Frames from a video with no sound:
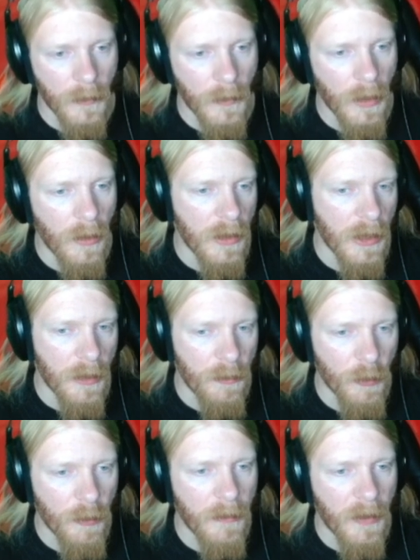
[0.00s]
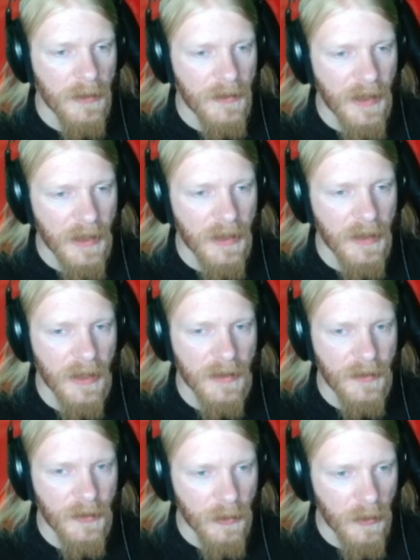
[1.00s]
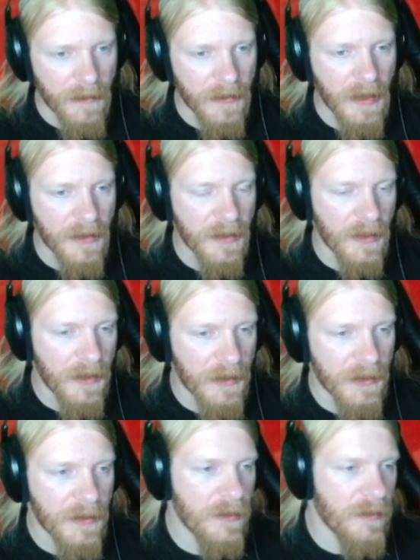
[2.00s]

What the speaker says: Oh yeah, purple bot stacking next to Afghanistan here.